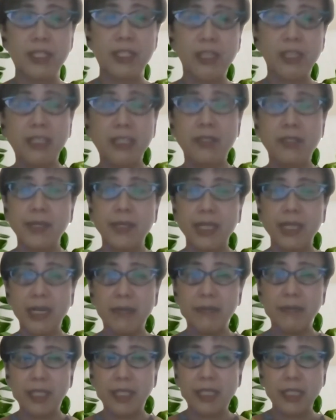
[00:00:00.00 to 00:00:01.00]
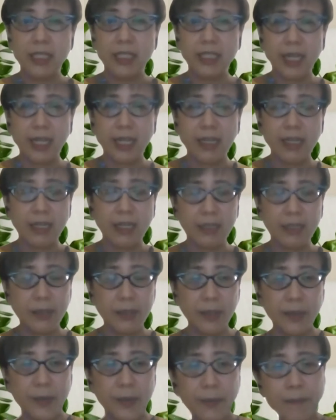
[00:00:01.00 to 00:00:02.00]
journey to become a Catholic.
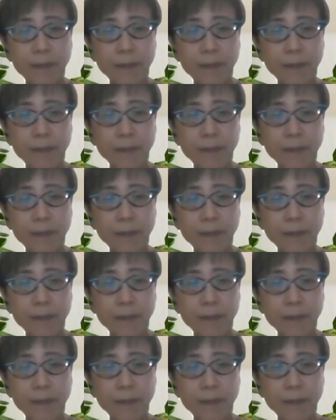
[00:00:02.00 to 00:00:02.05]
So